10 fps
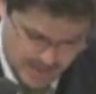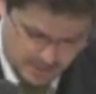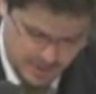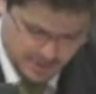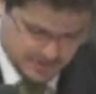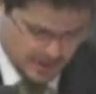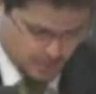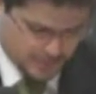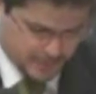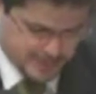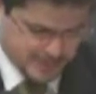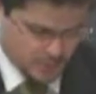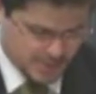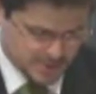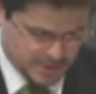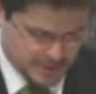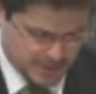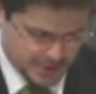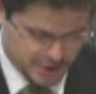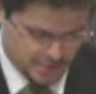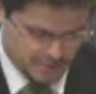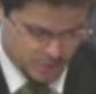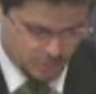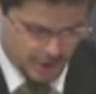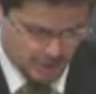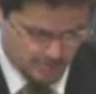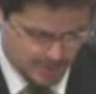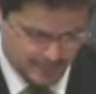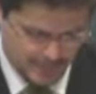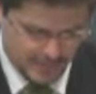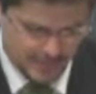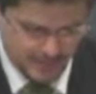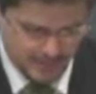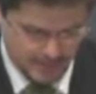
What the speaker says: That means that with less charisma and leadership, she'll probably maintain